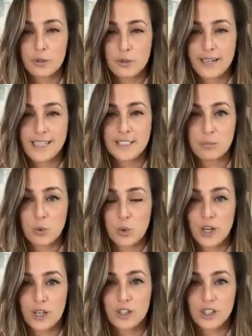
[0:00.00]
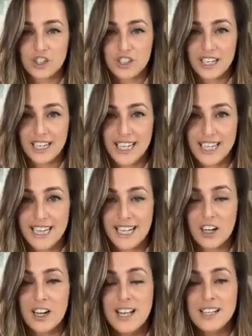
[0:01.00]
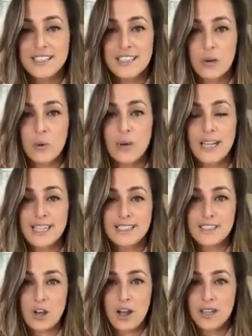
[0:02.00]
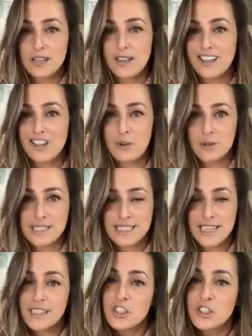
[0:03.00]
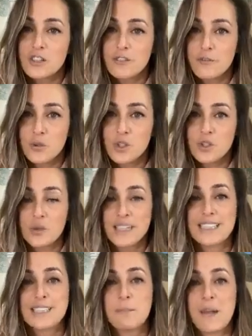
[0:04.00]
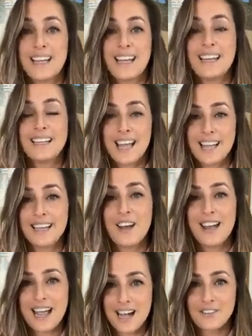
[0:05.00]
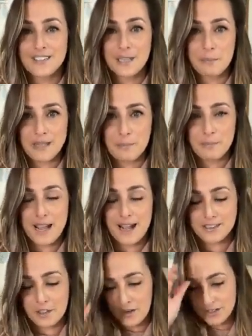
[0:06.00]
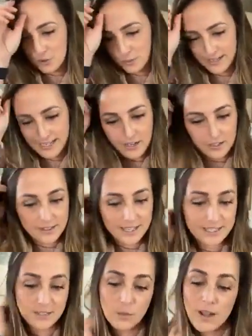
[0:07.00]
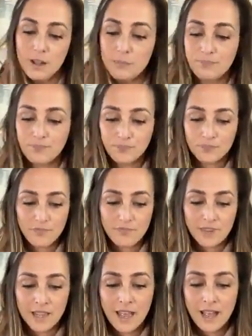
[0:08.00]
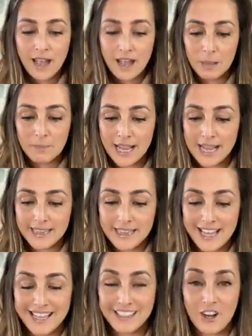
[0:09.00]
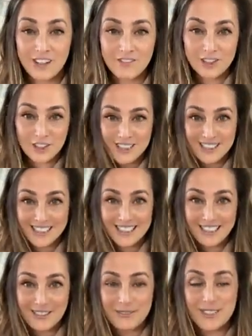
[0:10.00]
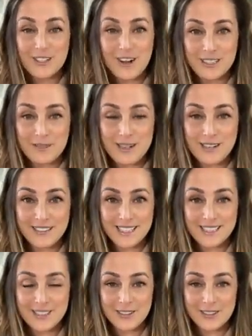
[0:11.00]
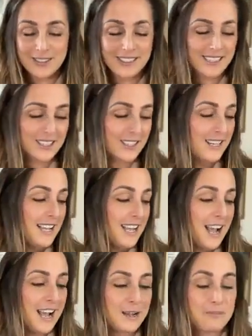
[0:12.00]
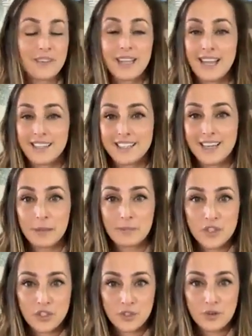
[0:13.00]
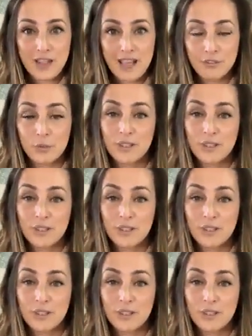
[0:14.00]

create some more cushioning in there. So it's not the gold standard for joints, but it can have some impact on joint health as well. And then conversely, we talked about this earlier, can type 2 have a